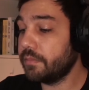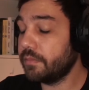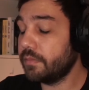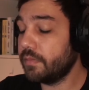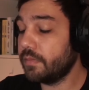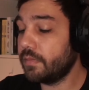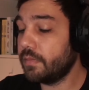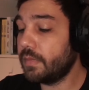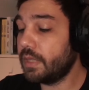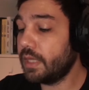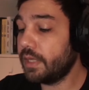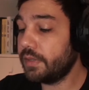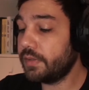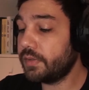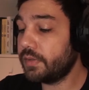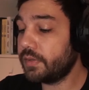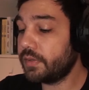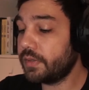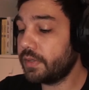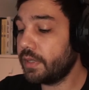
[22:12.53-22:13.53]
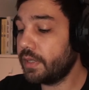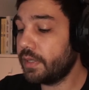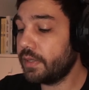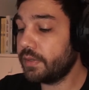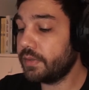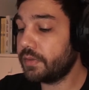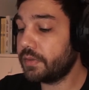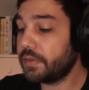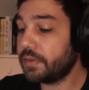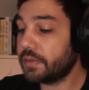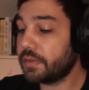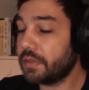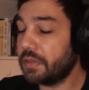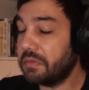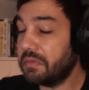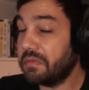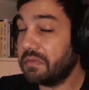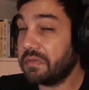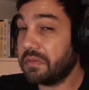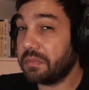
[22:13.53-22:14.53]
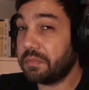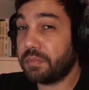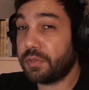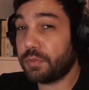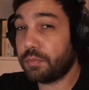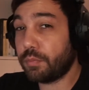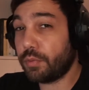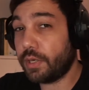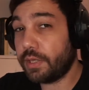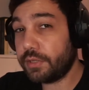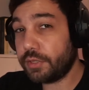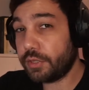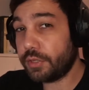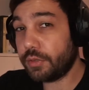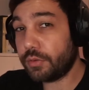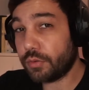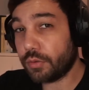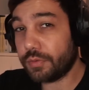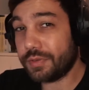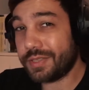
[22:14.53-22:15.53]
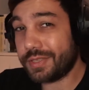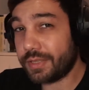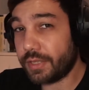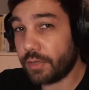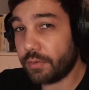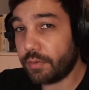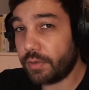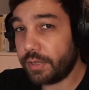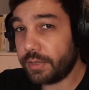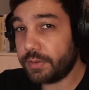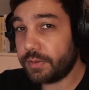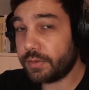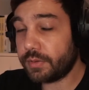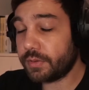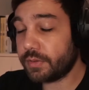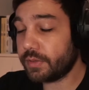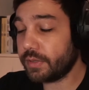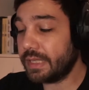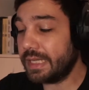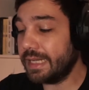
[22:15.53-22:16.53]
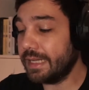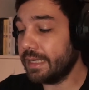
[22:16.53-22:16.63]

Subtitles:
This is kind of a spreadsheet on steroids,